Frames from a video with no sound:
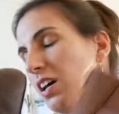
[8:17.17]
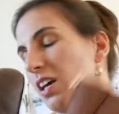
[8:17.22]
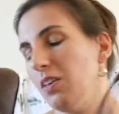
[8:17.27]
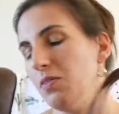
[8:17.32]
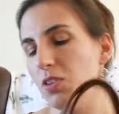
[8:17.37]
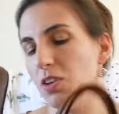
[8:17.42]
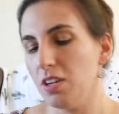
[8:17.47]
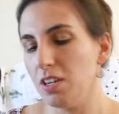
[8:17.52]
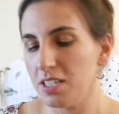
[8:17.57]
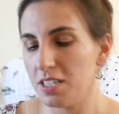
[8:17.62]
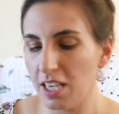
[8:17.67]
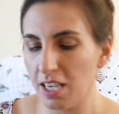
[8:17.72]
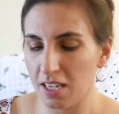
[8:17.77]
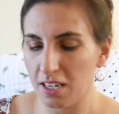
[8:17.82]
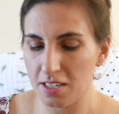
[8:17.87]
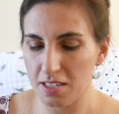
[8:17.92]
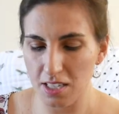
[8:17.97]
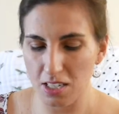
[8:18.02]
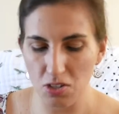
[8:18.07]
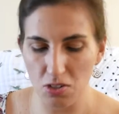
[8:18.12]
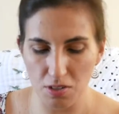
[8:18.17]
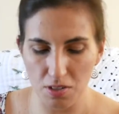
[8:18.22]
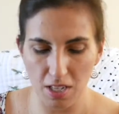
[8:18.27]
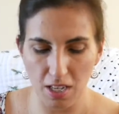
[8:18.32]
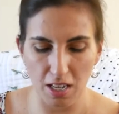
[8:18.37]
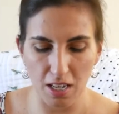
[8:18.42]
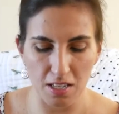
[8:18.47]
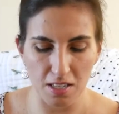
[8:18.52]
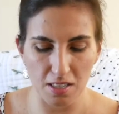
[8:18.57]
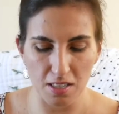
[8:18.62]
If you're gonna take an essentials
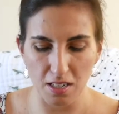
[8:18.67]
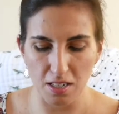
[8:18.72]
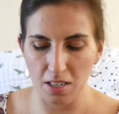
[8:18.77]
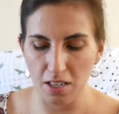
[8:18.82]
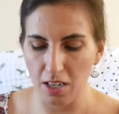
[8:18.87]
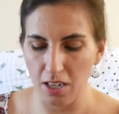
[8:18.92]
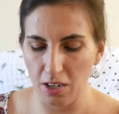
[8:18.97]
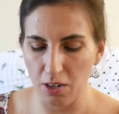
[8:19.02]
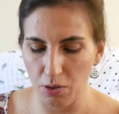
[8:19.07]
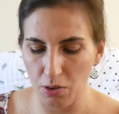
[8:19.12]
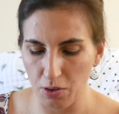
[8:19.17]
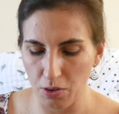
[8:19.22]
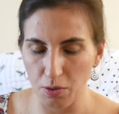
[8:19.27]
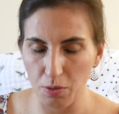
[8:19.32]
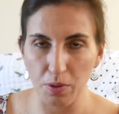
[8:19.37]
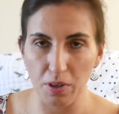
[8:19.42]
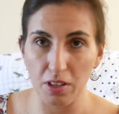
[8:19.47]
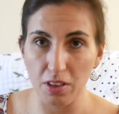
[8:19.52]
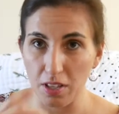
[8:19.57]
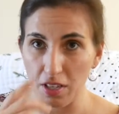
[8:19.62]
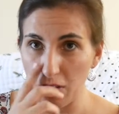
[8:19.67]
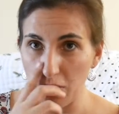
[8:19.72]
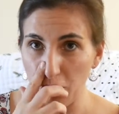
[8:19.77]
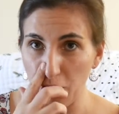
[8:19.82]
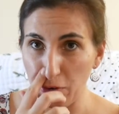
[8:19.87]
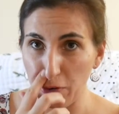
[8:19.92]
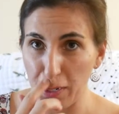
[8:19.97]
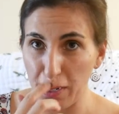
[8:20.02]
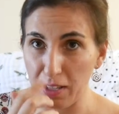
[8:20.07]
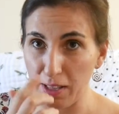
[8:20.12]
case
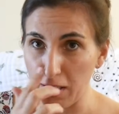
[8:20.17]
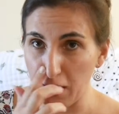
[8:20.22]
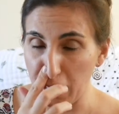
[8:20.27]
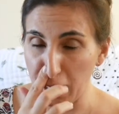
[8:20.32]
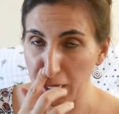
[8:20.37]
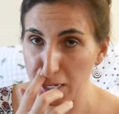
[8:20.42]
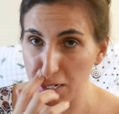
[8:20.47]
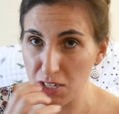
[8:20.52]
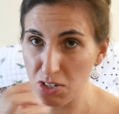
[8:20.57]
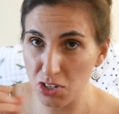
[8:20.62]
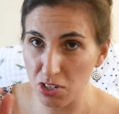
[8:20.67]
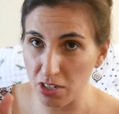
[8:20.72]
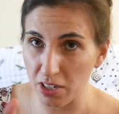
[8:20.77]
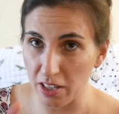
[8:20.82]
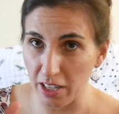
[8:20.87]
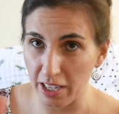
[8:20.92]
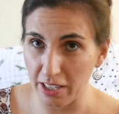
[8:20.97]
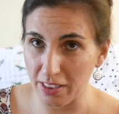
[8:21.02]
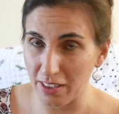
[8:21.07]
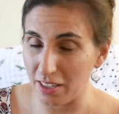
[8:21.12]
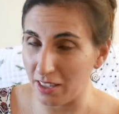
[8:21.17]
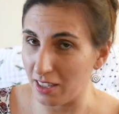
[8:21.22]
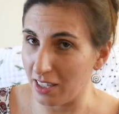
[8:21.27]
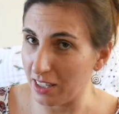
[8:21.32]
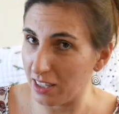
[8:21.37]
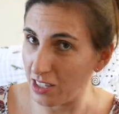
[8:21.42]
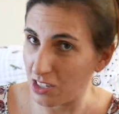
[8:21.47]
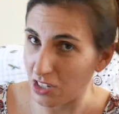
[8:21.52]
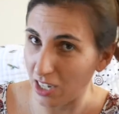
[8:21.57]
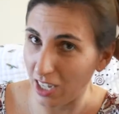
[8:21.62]
or a clutch, you know, like the
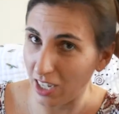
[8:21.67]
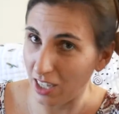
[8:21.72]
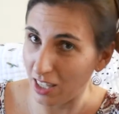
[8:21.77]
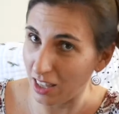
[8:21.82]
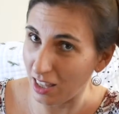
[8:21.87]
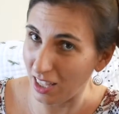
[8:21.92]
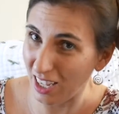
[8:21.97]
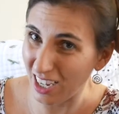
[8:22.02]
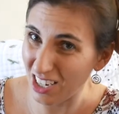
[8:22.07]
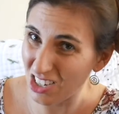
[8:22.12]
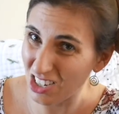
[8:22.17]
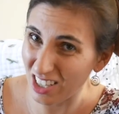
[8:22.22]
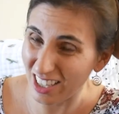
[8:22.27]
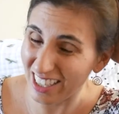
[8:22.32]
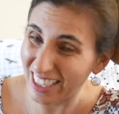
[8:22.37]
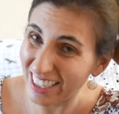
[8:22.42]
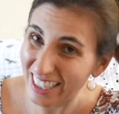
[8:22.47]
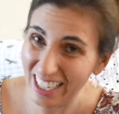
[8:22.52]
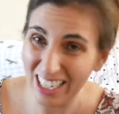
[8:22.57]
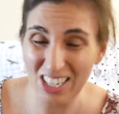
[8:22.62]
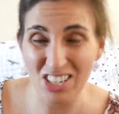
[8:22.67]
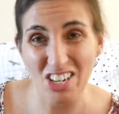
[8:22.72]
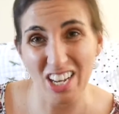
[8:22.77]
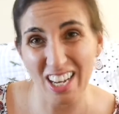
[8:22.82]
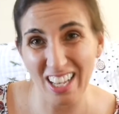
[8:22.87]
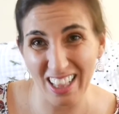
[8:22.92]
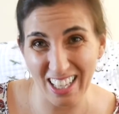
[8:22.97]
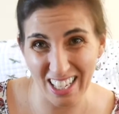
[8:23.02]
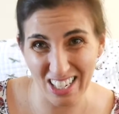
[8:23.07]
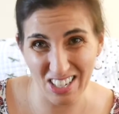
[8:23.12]
Lily Jade clutch. The Lily
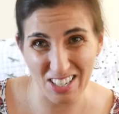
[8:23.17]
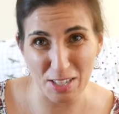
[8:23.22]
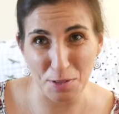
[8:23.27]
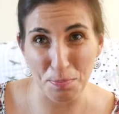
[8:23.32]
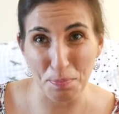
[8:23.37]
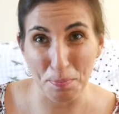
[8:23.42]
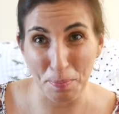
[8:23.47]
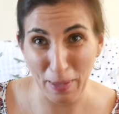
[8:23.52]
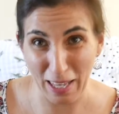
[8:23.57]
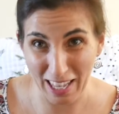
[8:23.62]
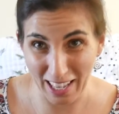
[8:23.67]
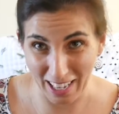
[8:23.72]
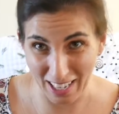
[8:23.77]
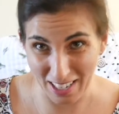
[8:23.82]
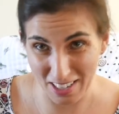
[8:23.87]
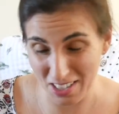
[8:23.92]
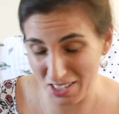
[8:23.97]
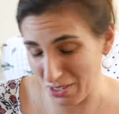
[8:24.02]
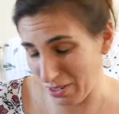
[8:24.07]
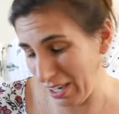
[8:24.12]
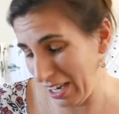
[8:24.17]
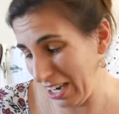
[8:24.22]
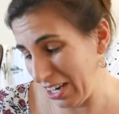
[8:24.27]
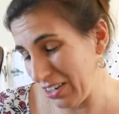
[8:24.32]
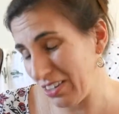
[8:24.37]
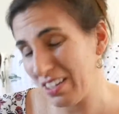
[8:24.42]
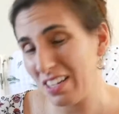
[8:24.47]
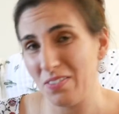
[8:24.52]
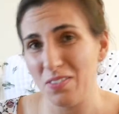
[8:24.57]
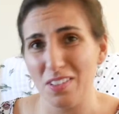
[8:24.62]
Jade clutch is bigger, so I
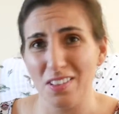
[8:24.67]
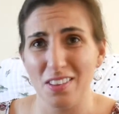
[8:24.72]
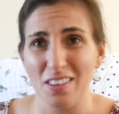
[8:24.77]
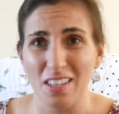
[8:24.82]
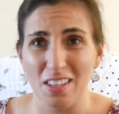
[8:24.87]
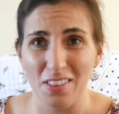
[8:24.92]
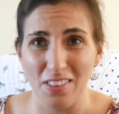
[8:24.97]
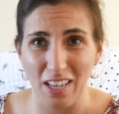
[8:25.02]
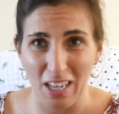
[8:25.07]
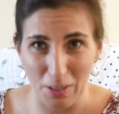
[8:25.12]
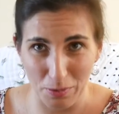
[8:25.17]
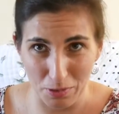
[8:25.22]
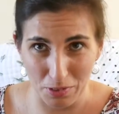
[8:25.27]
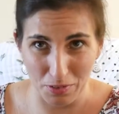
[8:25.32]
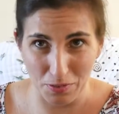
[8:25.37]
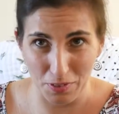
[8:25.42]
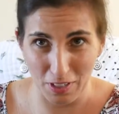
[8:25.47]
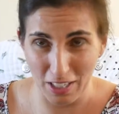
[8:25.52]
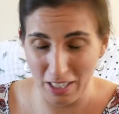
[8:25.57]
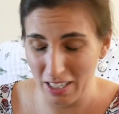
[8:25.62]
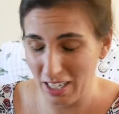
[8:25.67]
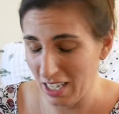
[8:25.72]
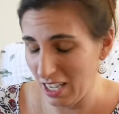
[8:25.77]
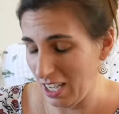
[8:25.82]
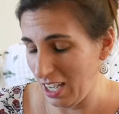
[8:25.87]
don't even think that would fit.